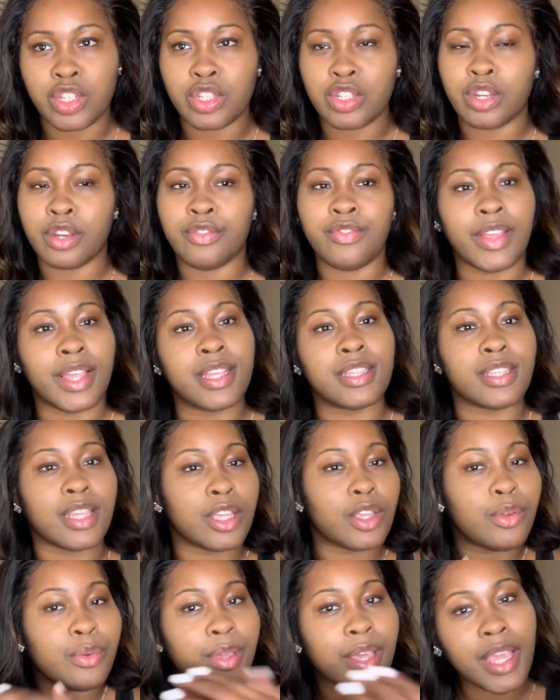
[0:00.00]
to your face.
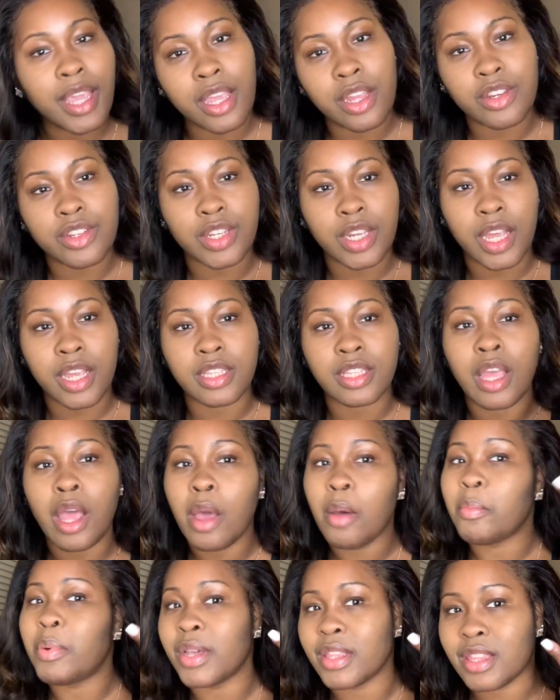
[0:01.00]
Like you can't just
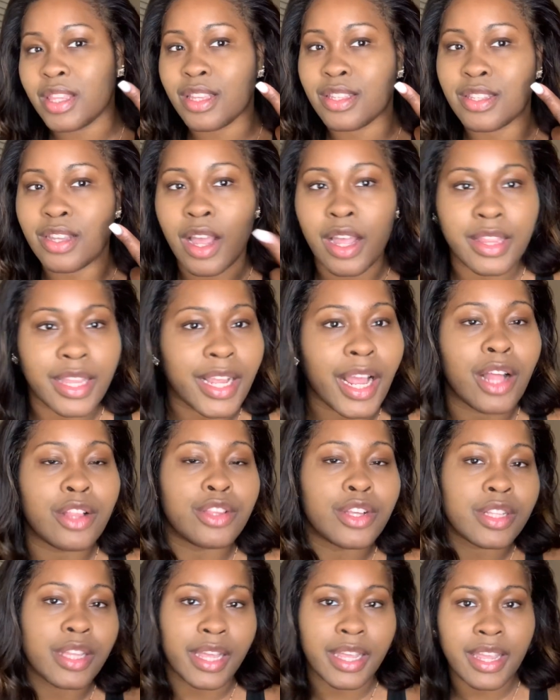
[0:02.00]
put this on. Like I'll
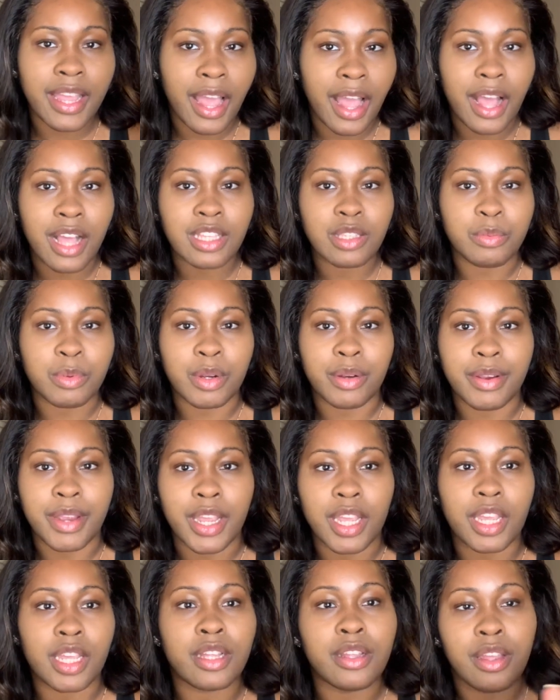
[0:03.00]
look like Casper,
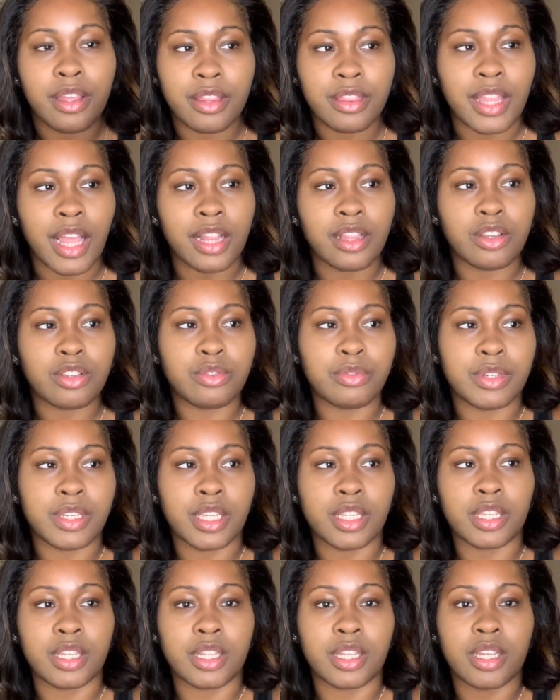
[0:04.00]
right? That looks
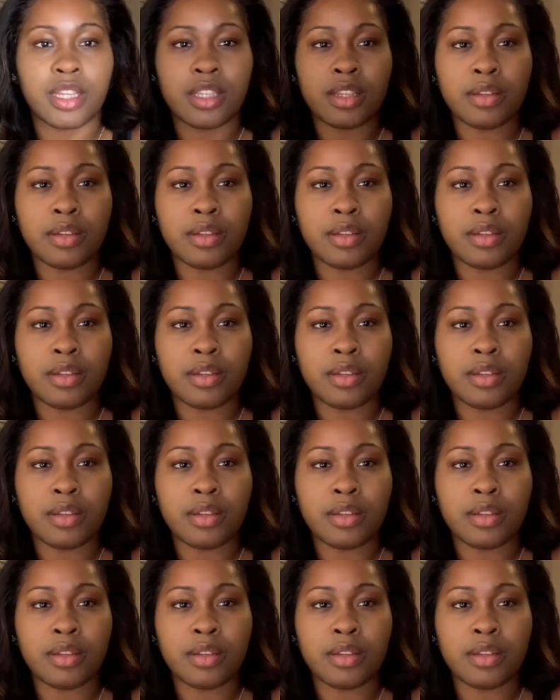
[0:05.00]
ridiculous.